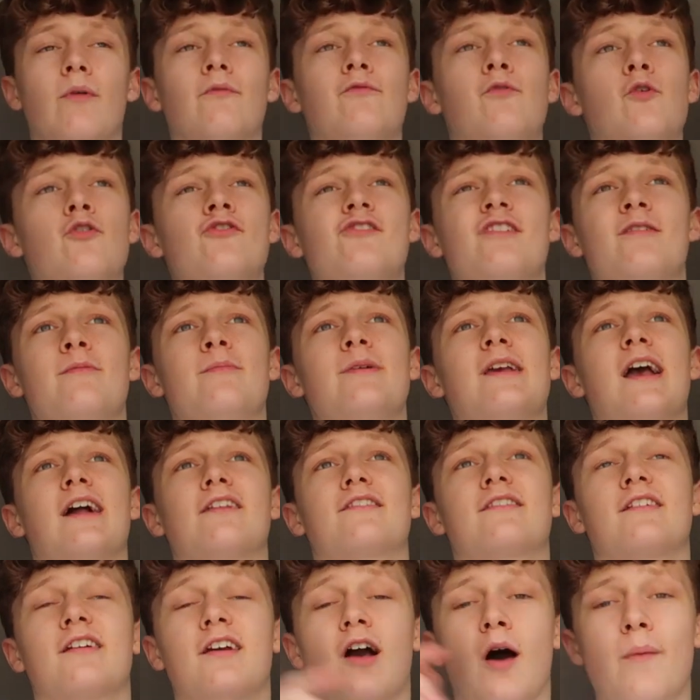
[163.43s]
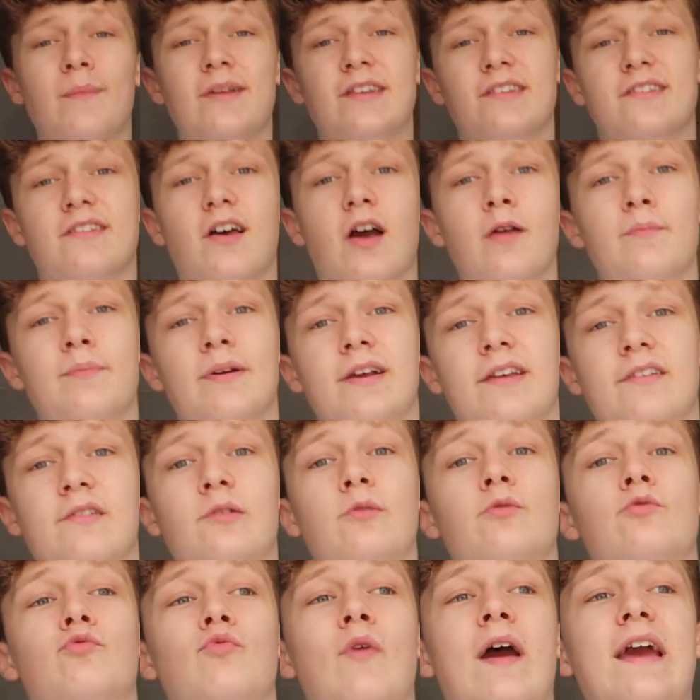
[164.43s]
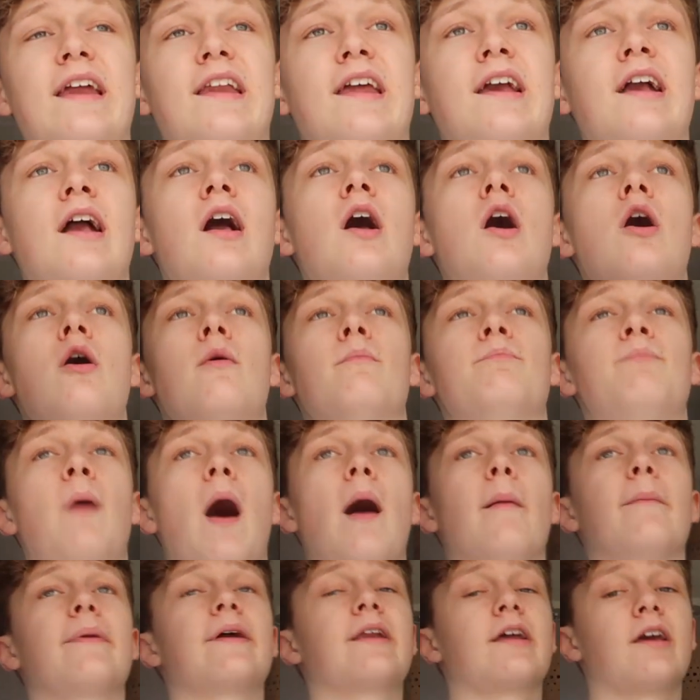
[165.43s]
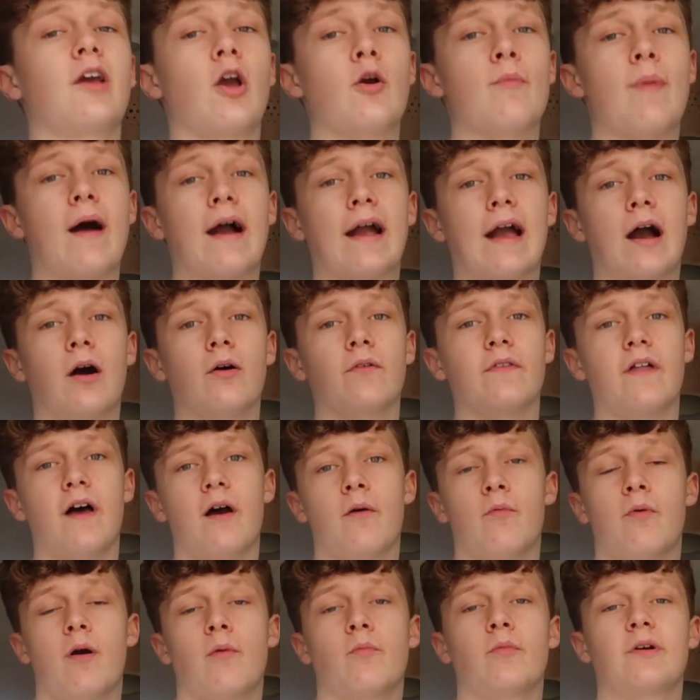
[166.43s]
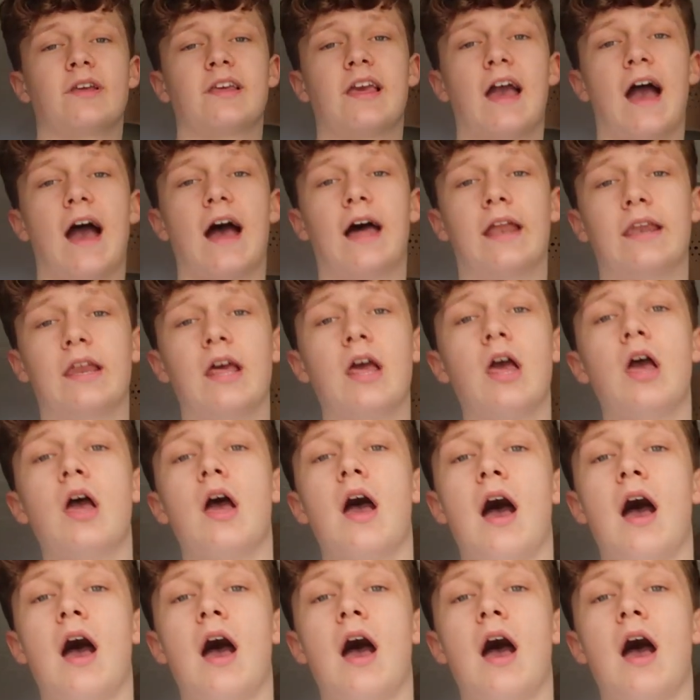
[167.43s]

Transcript: Unfortunately, we had to come inside because it was raining, but I'm going to go back out there when we can.